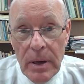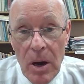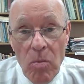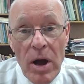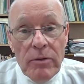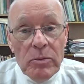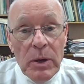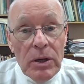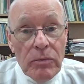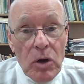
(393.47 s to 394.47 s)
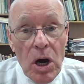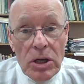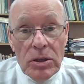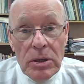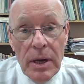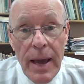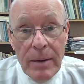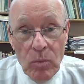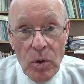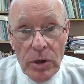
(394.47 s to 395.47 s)
a way of speaking of God
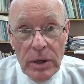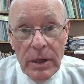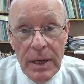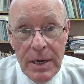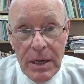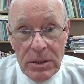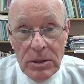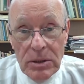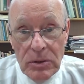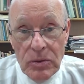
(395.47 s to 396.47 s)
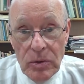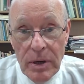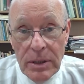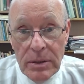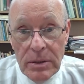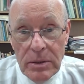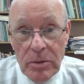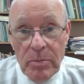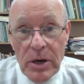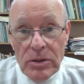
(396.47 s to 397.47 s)
at work in us and through us, the
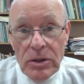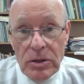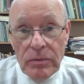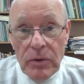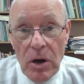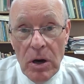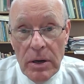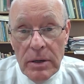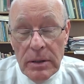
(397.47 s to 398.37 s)
presence of God.